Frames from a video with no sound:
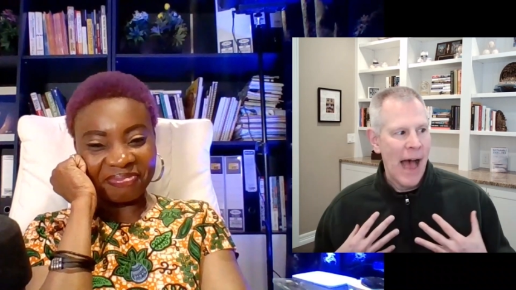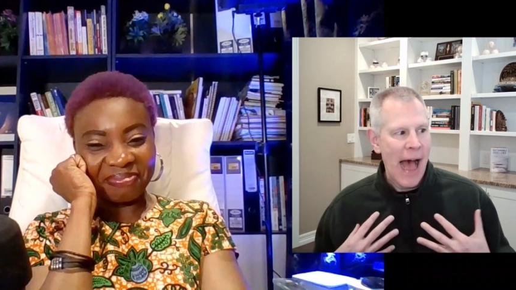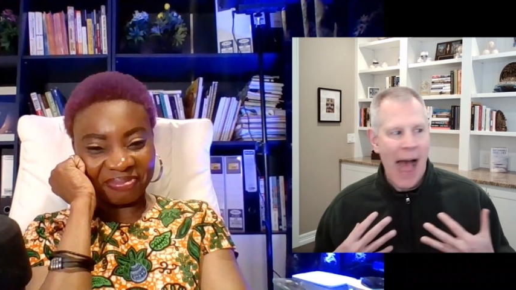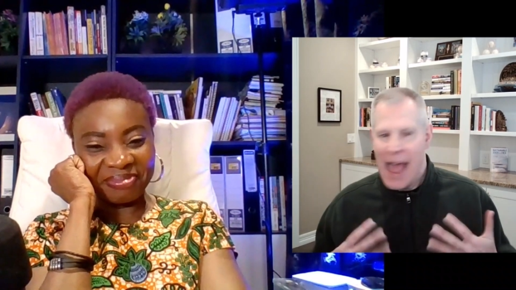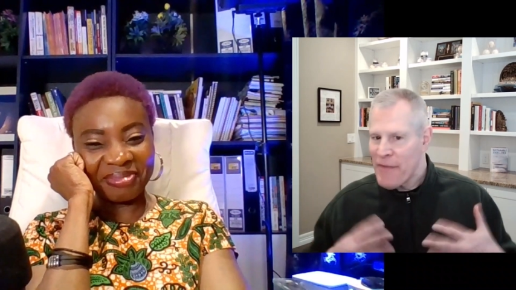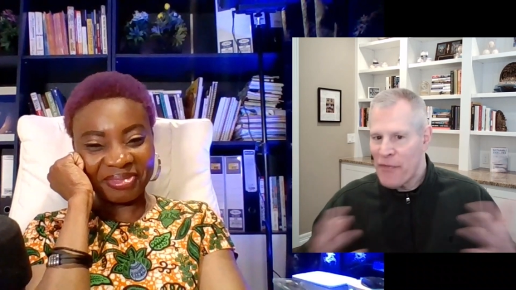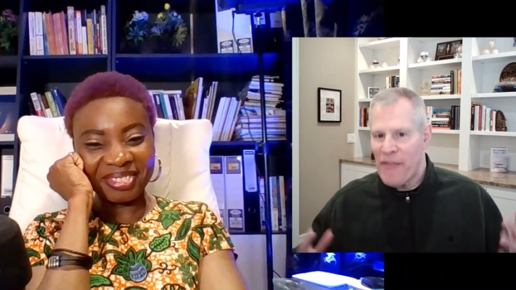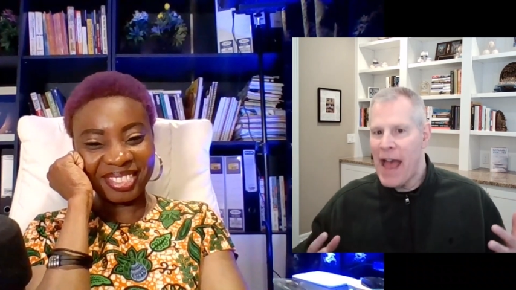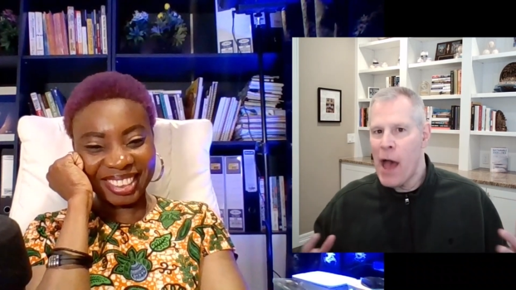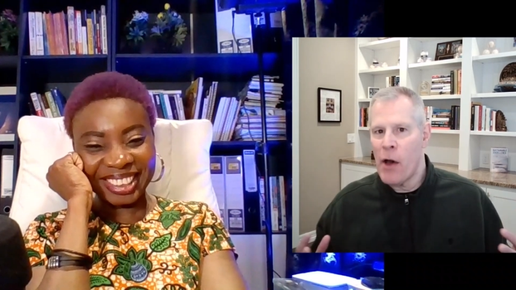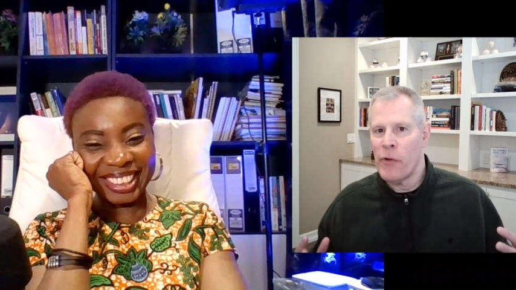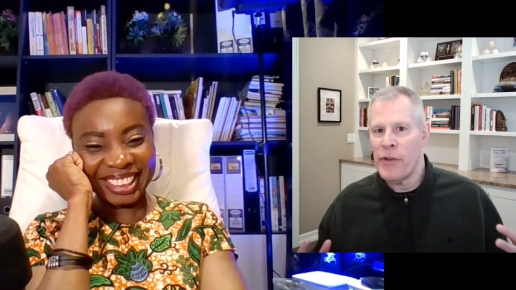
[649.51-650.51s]
Speaker 1: I
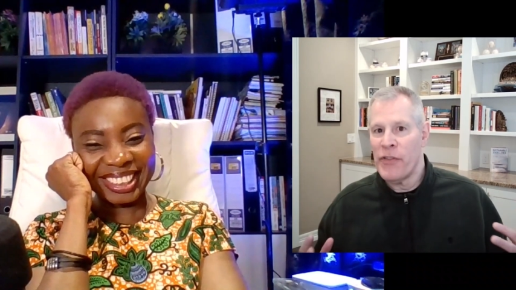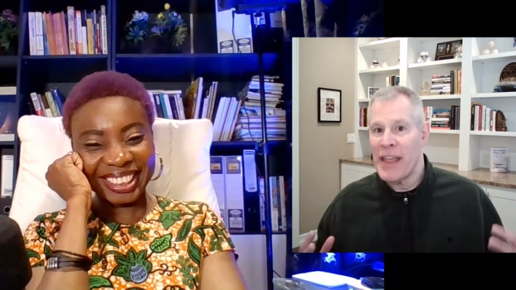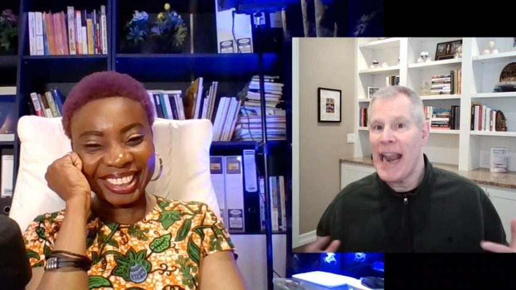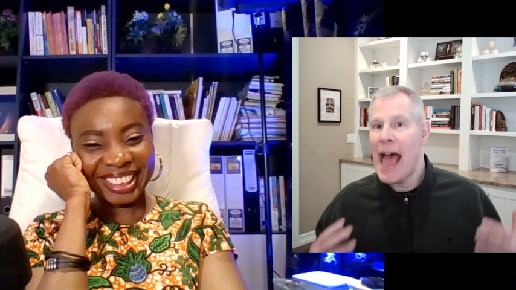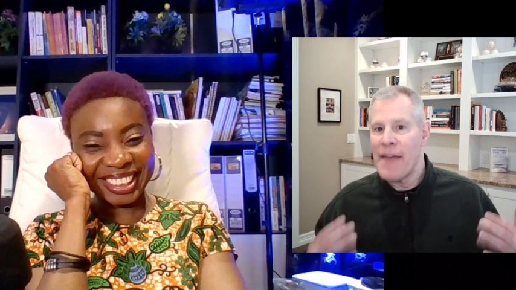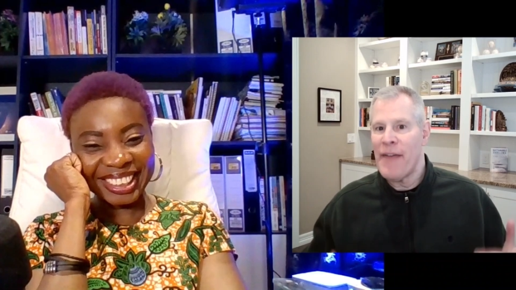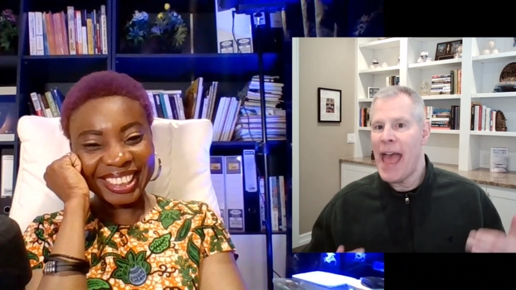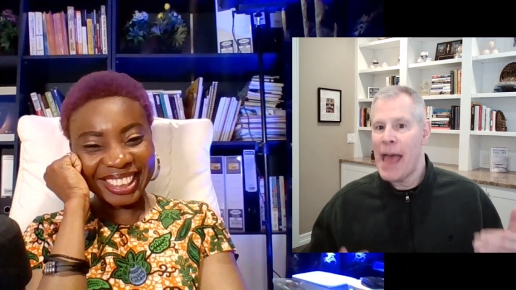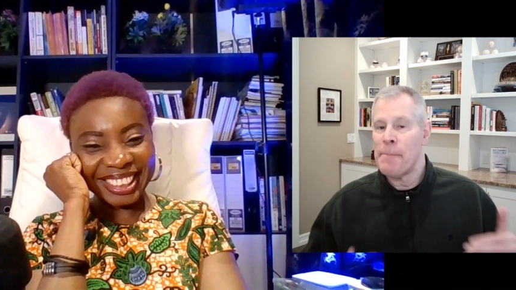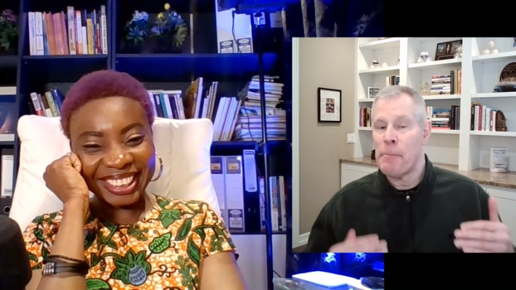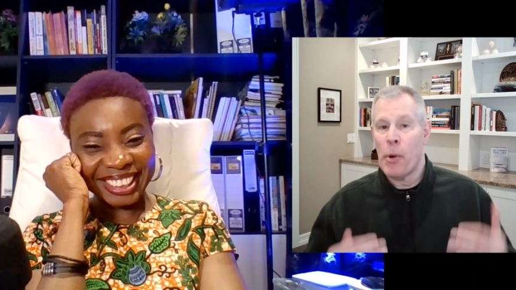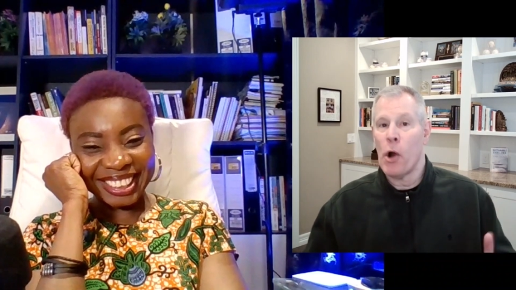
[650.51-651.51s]
found that I've
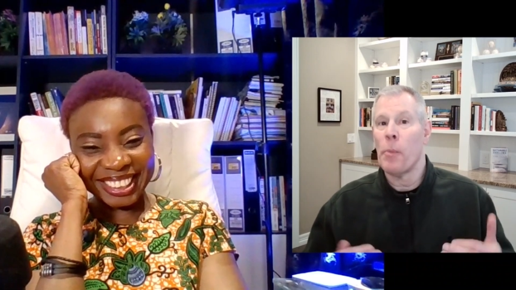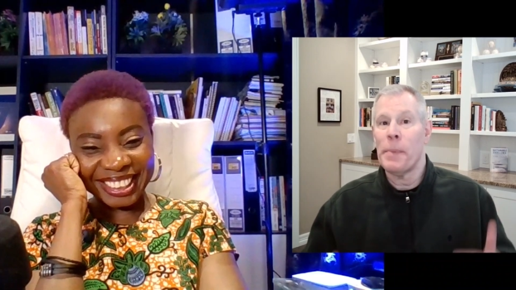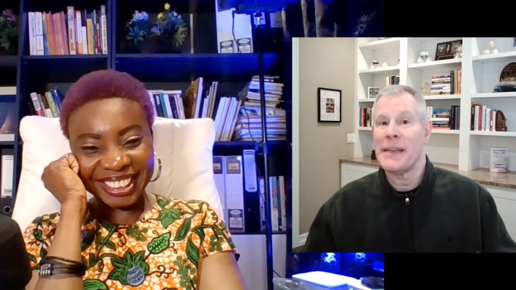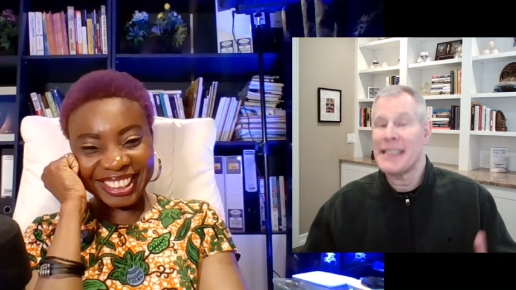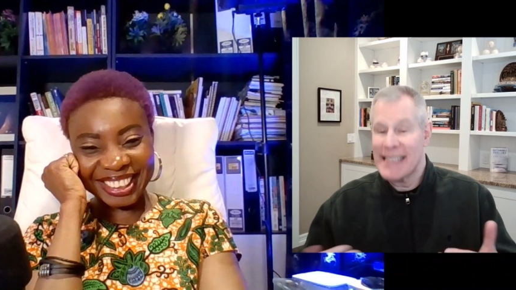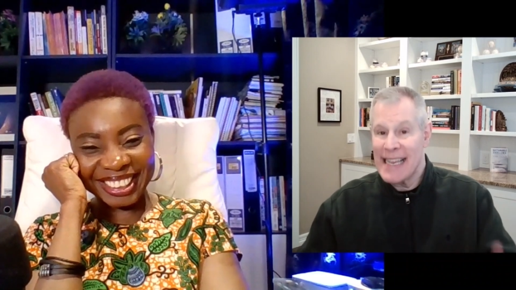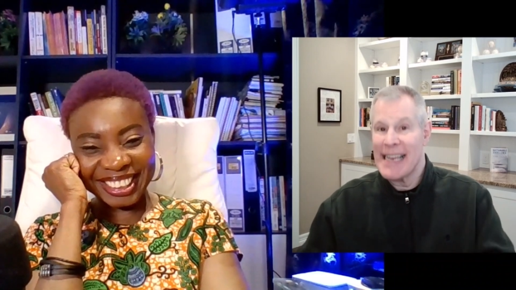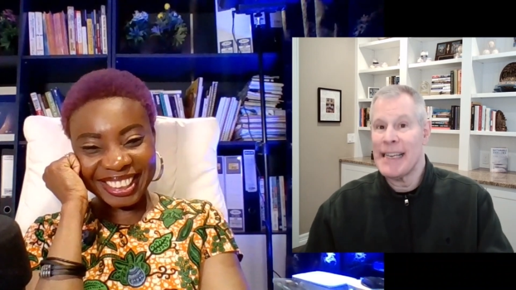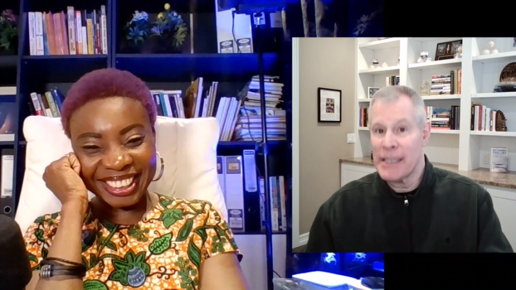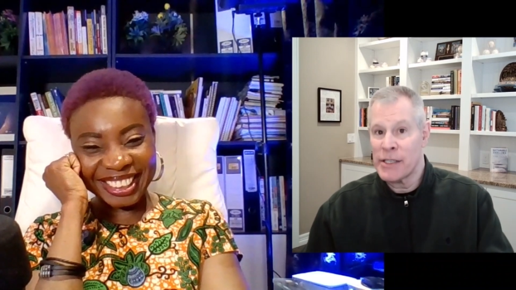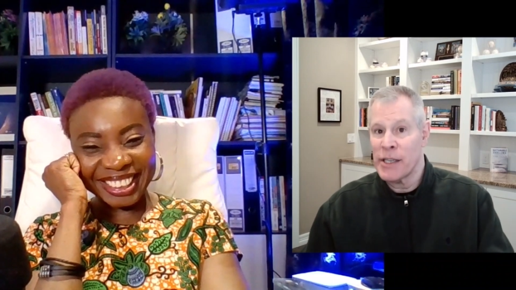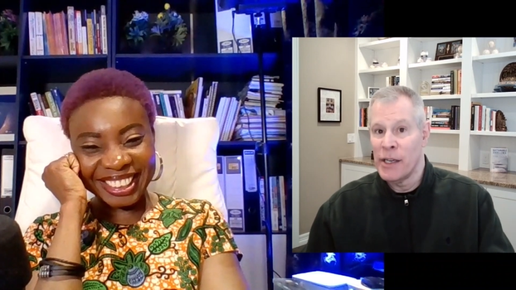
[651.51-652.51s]
had
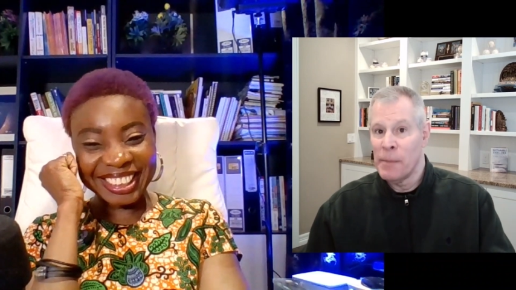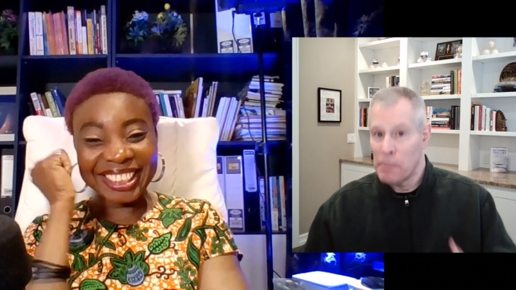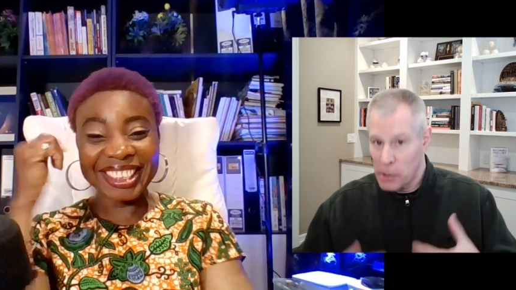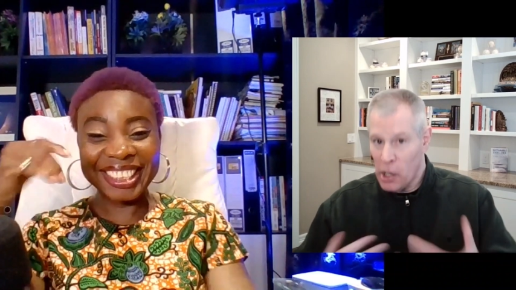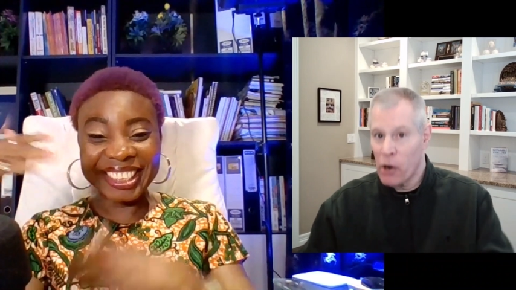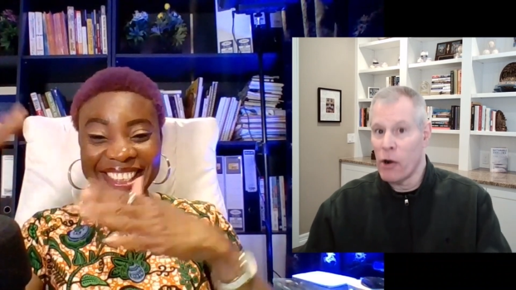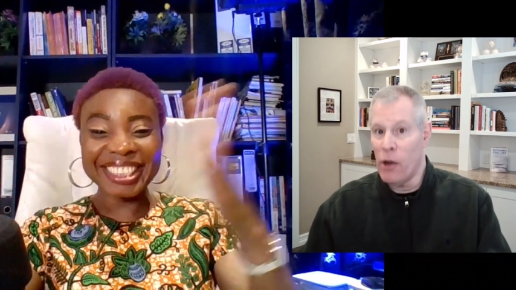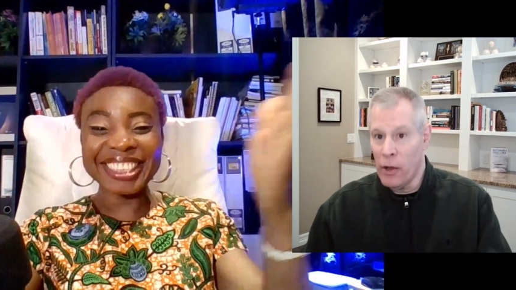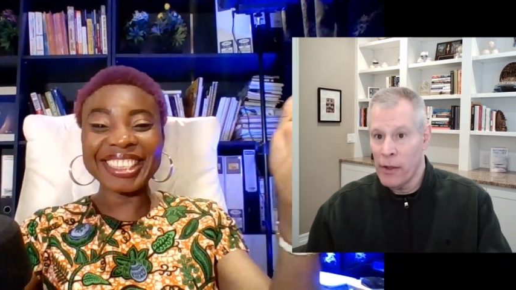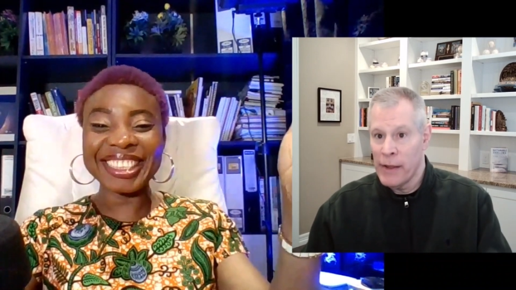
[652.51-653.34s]
purposes, plural.